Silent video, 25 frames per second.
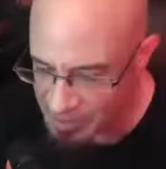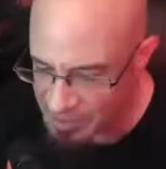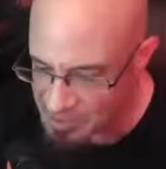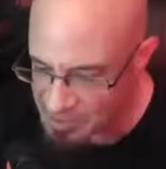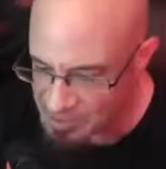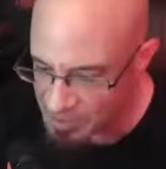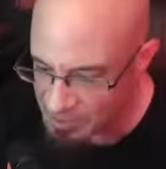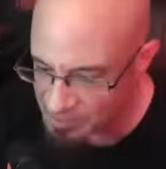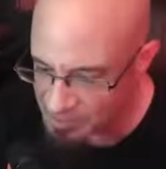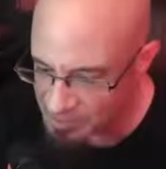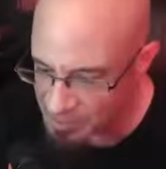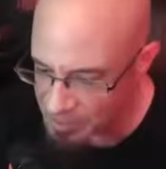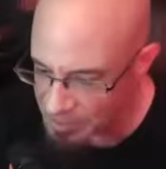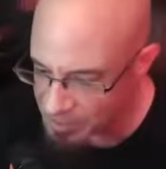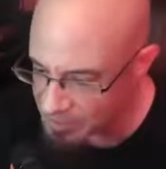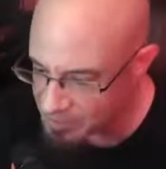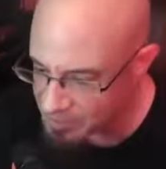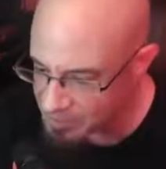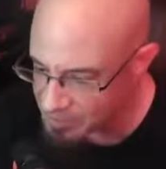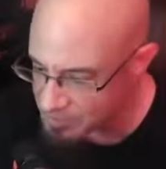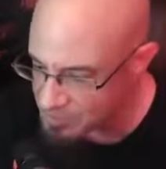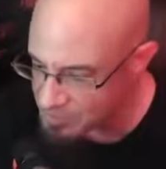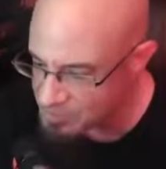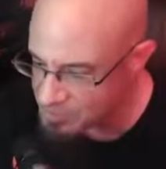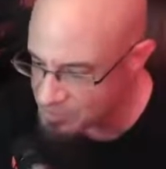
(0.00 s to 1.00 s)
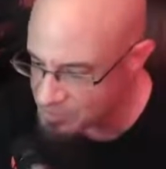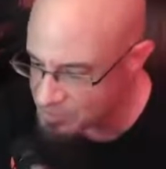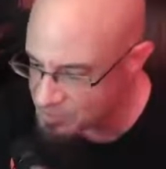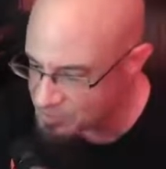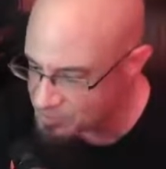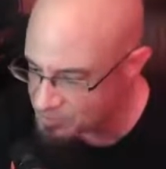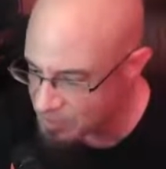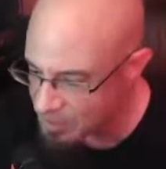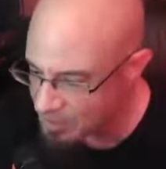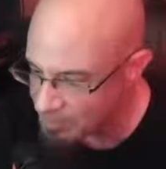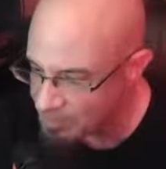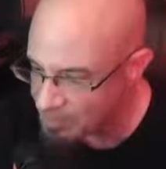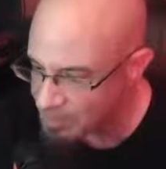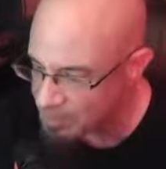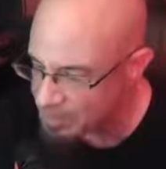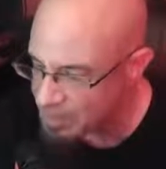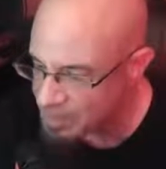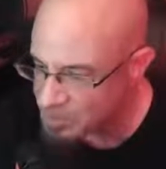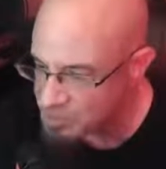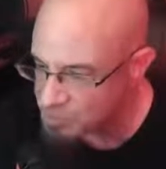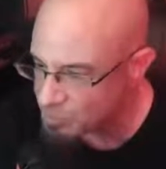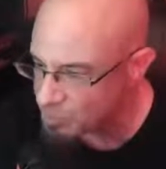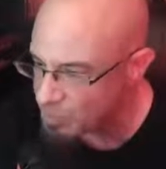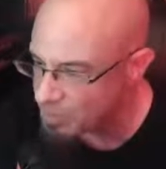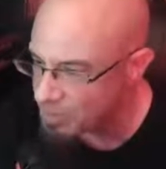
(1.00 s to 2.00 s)
about something, and there's these couple of the
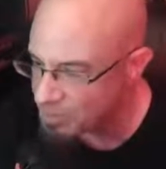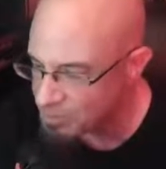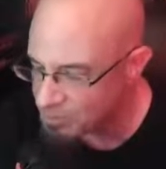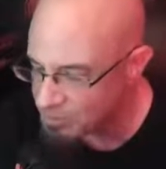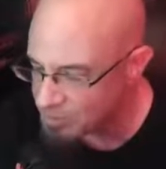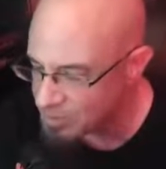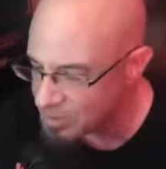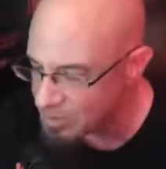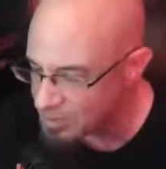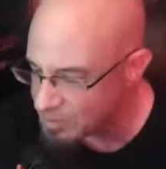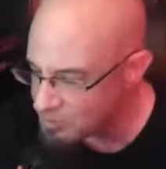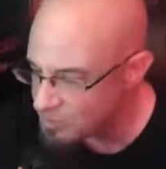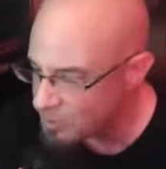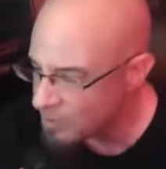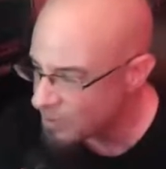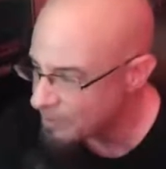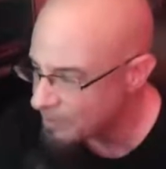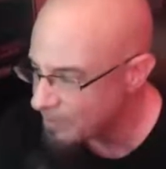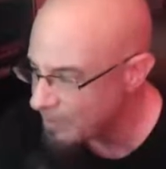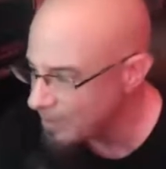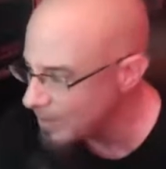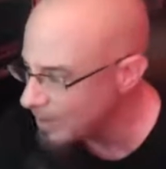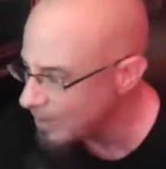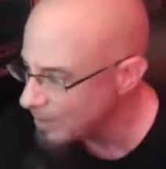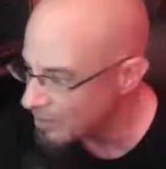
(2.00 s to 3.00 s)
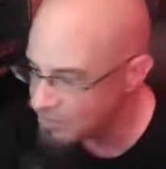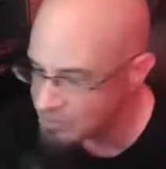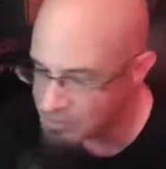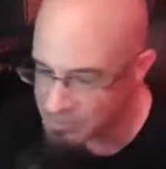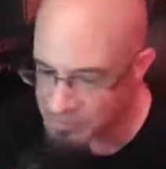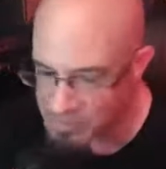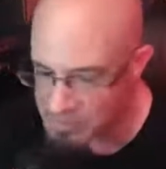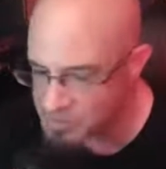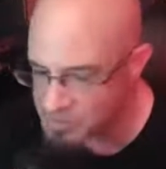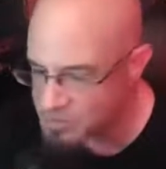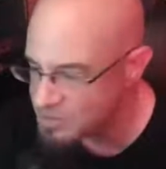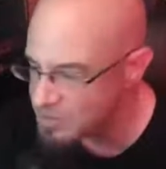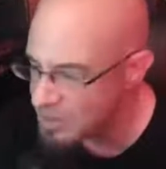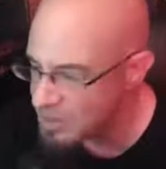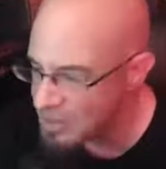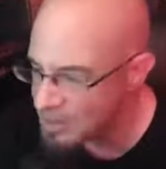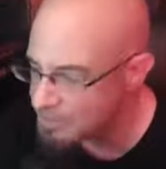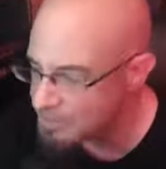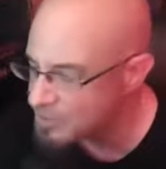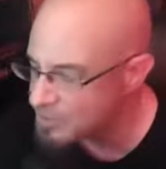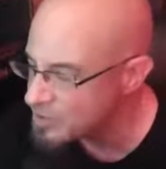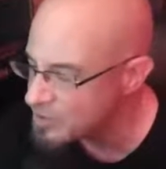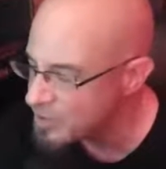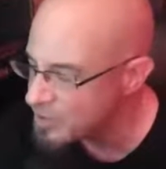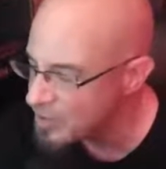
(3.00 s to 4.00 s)
guys, and we're all talking about like the setting
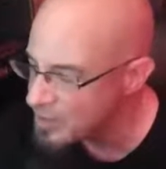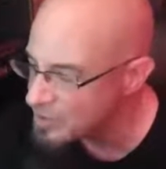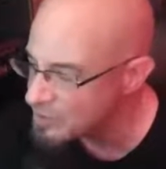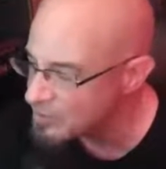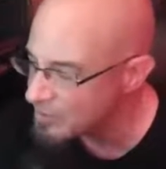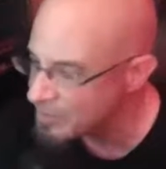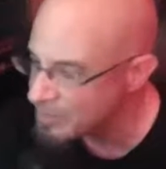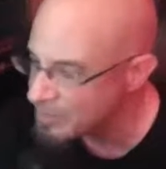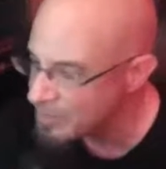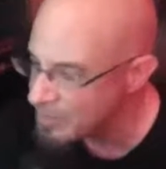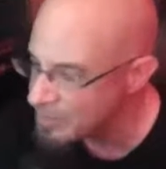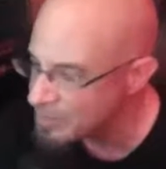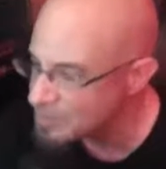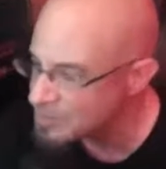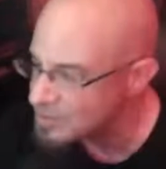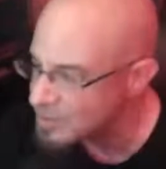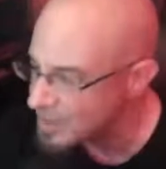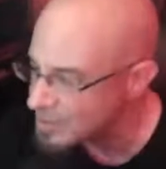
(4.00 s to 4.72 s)
up the stage and everything. And this